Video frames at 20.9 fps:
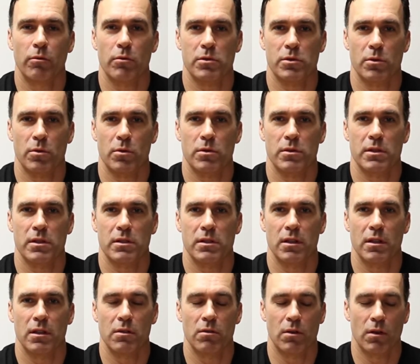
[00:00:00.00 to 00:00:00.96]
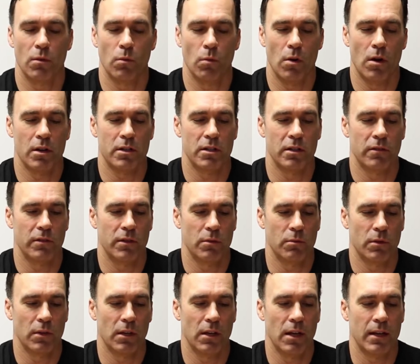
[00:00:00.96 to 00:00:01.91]
resources that you can watch if you
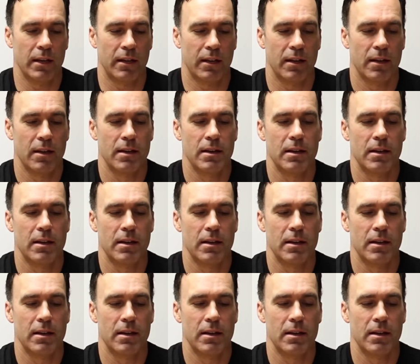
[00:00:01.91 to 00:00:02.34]
would like.